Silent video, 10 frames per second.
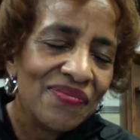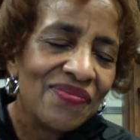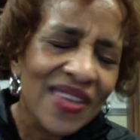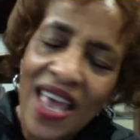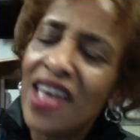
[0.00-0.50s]

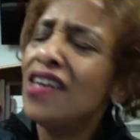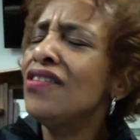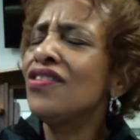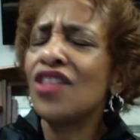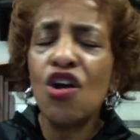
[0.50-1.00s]

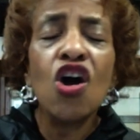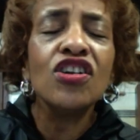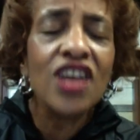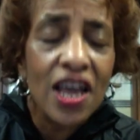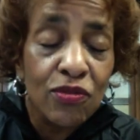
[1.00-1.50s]
Yes, there are
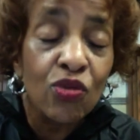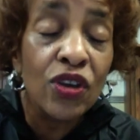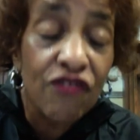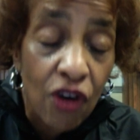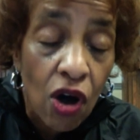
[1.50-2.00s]
times we
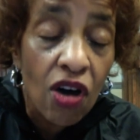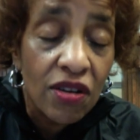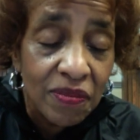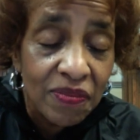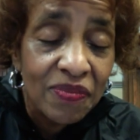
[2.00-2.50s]
fall,
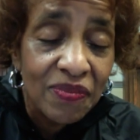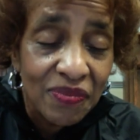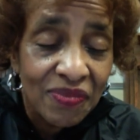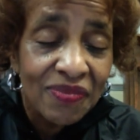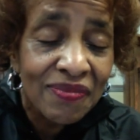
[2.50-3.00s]

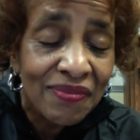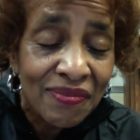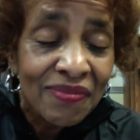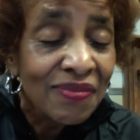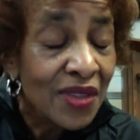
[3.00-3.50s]

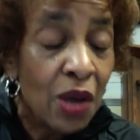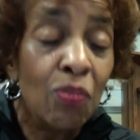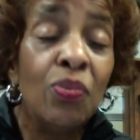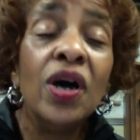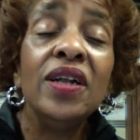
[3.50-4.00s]

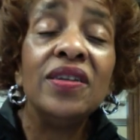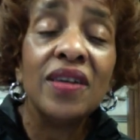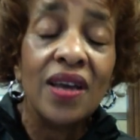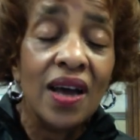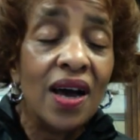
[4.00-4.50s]
but
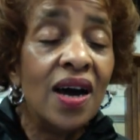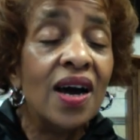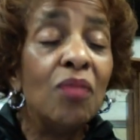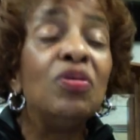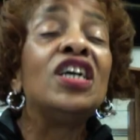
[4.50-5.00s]

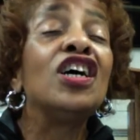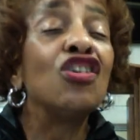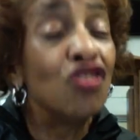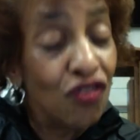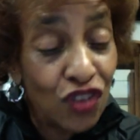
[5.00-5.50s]

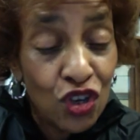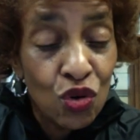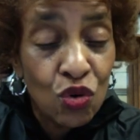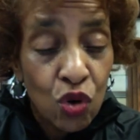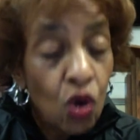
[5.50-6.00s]
because of
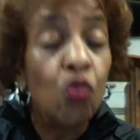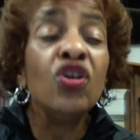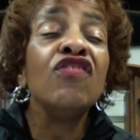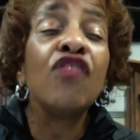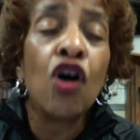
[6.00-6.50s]
you,
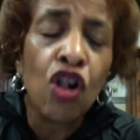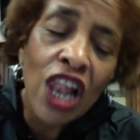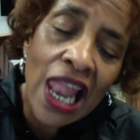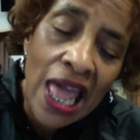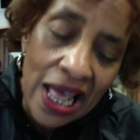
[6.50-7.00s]
we fall
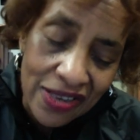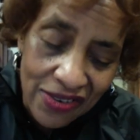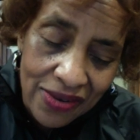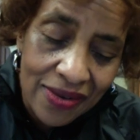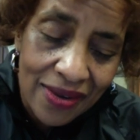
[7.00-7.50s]

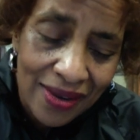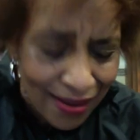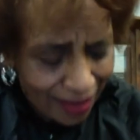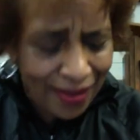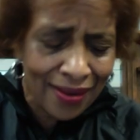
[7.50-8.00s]
less.
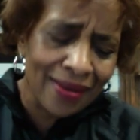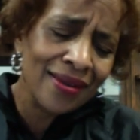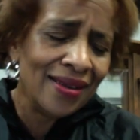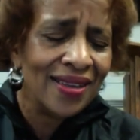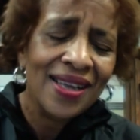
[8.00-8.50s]

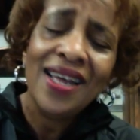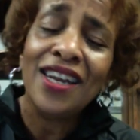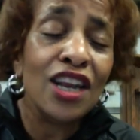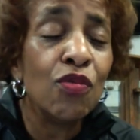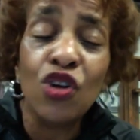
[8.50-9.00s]

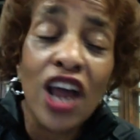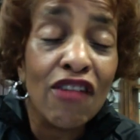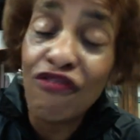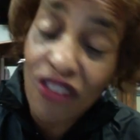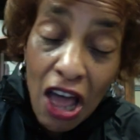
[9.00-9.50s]
We're not
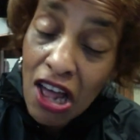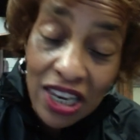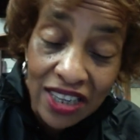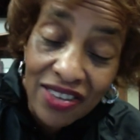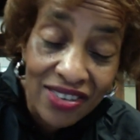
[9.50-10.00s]

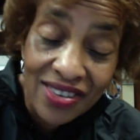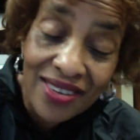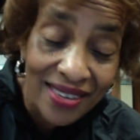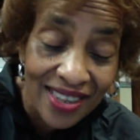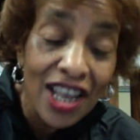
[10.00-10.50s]
flawless,
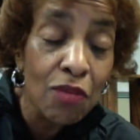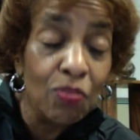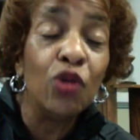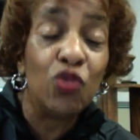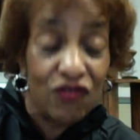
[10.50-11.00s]

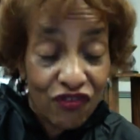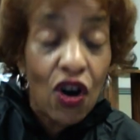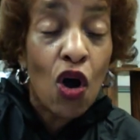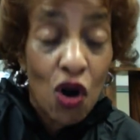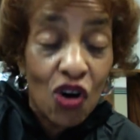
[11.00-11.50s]
but we
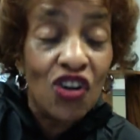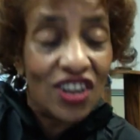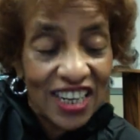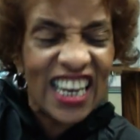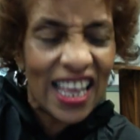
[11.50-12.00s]
fall
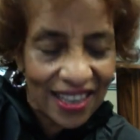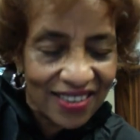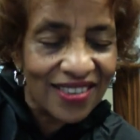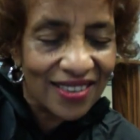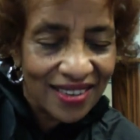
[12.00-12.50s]

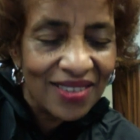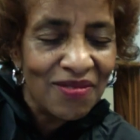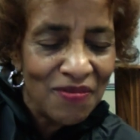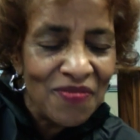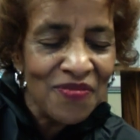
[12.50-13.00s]
less.
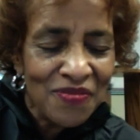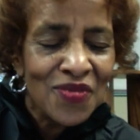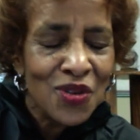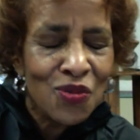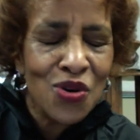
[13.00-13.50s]

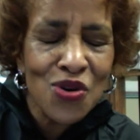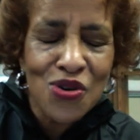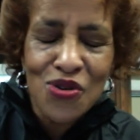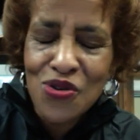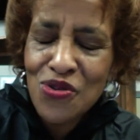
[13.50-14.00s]

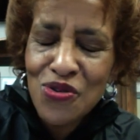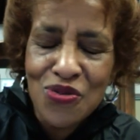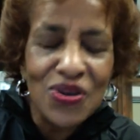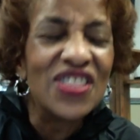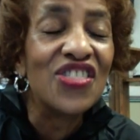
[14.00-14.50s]
Woo!
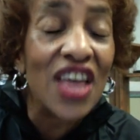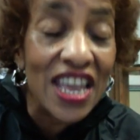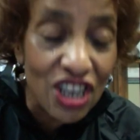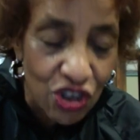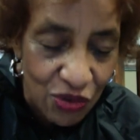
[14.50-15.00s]
We
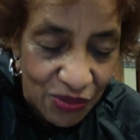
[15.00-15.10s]
thank you.